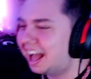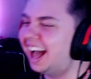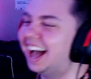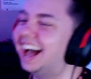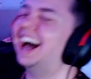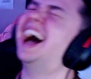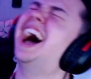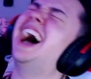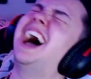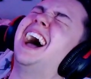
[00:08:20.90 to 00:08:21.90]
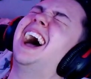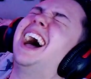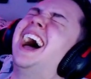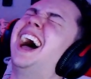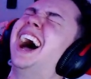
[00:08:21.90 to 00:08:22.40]
Universal, y'all need to be
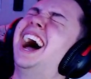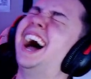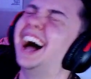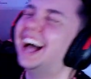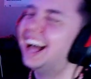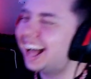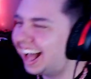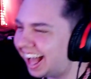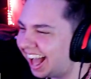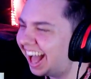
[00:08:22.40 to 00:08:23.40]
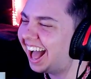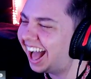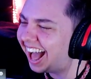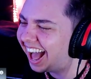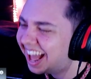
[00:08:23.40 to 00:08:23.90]
canceled. What is going on?
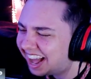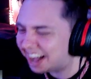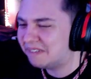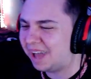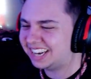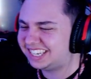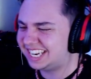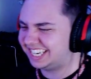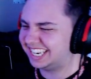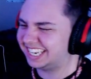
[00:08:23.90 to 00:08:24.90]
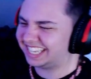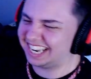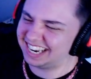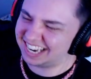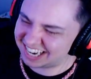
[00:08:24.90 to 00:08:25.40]
Imagine just
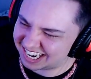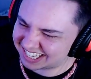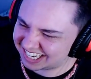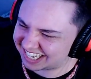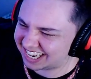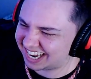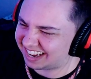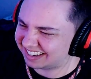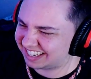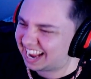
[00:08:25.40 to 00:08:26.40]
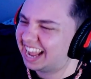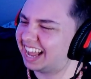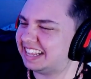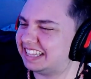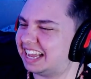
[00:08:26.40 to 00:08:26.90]
sitting on the couch
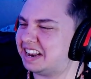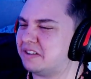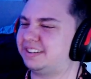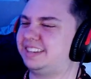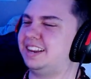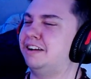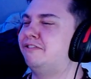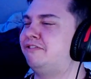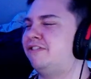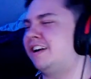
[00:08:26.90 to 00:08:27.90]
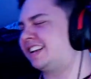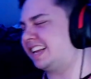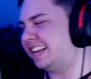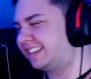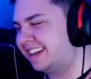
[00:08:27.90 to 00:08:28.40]
and then you see a
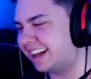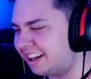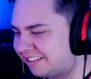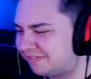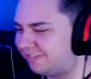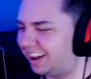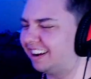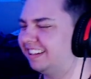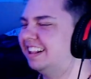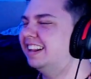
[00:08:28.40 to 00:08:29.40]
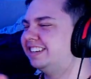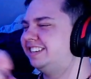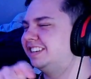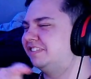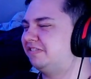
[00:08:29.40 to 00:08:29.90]
fucking cup bottle just
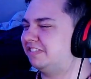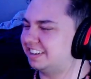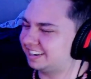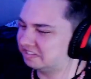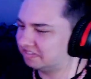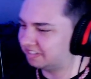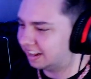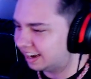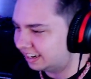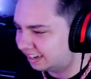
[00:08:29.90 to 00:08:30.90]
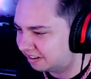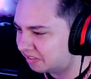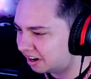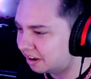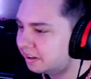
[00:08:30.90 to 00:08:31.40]
fucking flying, bro.